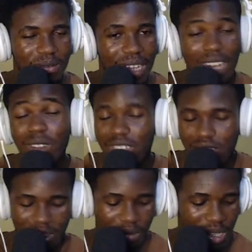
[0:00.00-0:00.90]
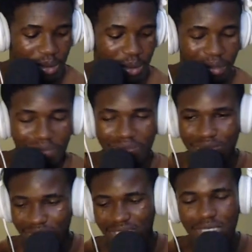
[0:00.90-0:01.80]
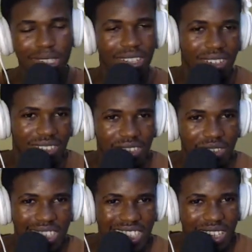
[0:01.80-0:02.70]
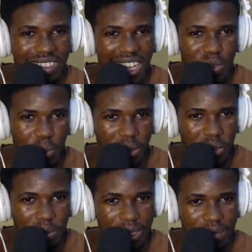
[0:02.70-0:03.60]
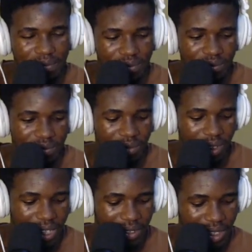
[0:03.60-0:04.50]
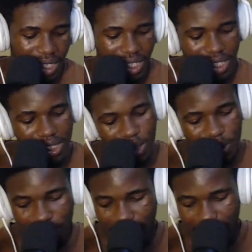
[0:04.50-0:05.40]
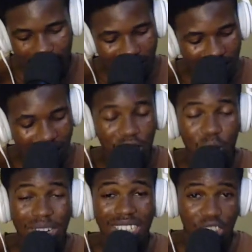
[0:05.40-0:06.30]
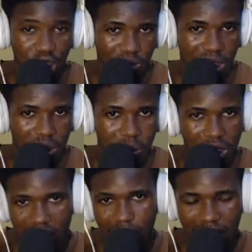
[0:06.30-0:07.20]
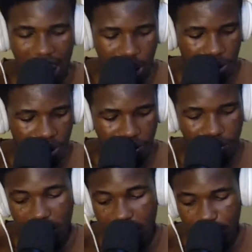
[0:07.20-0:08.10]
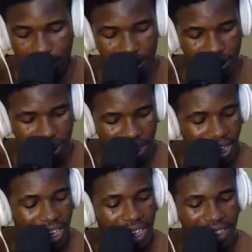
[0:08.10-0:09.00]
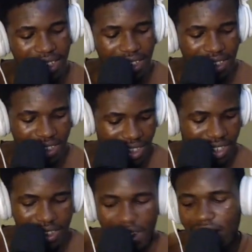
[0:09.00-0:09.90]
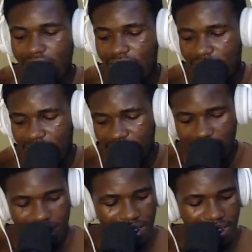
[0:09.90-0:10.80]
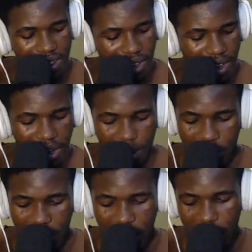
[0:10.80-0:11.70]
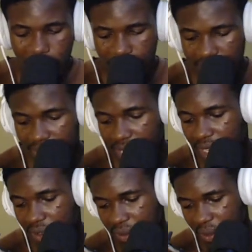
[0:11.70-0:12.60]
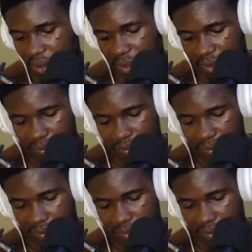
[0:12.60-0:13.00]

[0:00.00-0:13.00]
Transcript: I know it's G major, but the C major doesn't really sound that well to me, right? So let's try the G major, which is our last option for this melody. I said, yeah, pounded for